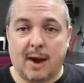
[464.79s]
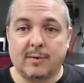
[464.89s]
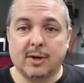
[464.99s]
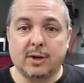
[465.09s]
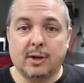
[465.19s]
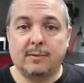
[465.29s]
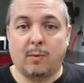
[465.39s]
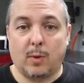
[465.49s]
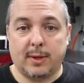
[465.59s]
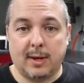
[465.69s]
ever good
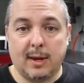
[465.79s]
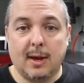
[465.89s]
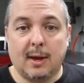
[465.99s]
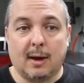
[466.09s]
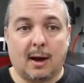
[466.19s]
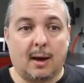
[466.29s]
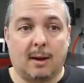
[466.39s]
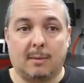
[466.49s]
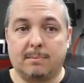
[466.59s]
for the uh,